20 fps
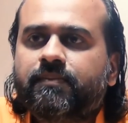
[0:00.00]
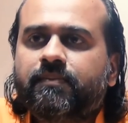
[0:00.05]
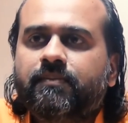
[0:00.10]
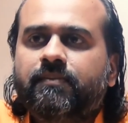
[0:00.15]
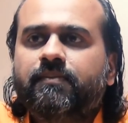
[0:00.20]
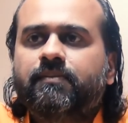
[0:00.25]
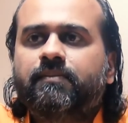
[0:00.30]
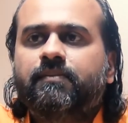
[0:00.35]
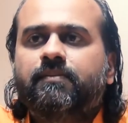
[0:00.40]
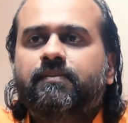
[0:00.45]

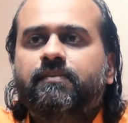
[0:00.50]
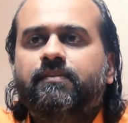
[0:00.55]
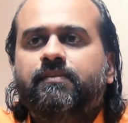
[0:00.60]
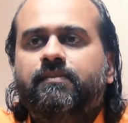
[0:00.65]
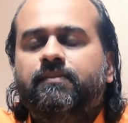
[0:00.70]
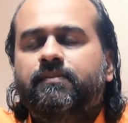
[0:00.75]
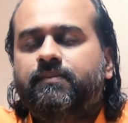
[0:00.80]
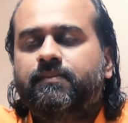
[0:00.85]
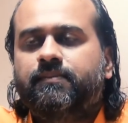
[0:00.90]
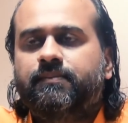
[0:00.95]

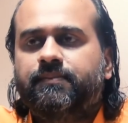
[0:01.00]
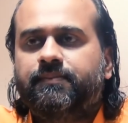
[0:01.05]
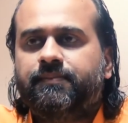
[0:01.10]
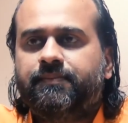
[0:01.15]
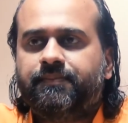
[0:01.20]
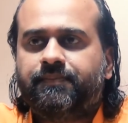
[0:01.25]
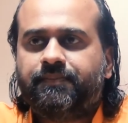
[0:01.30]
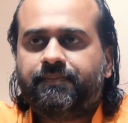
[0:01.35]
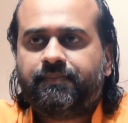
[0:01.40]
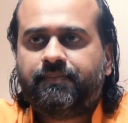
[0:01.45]

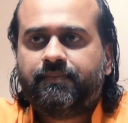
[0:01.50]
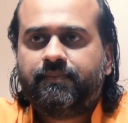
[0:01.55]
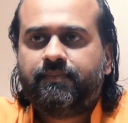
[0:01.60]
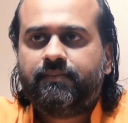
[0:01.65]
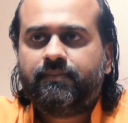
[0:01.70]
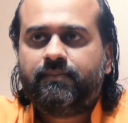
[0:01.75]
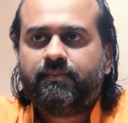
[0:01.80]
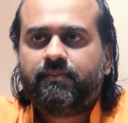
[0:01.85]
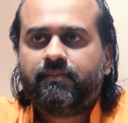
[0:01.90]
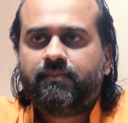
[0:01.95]

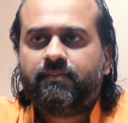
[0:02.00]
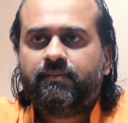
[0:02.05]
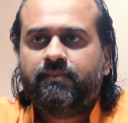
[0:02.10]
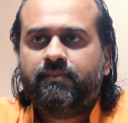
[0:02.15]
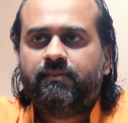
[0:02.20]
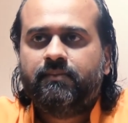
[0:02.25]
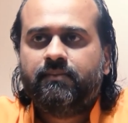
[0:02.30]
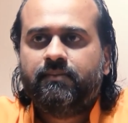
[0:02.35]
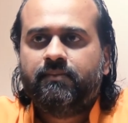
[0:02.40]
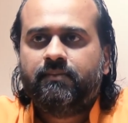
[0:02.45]

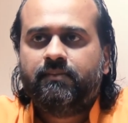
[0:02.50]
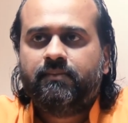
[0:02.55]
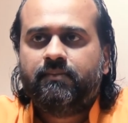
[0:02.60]
No one is speaking in this clip.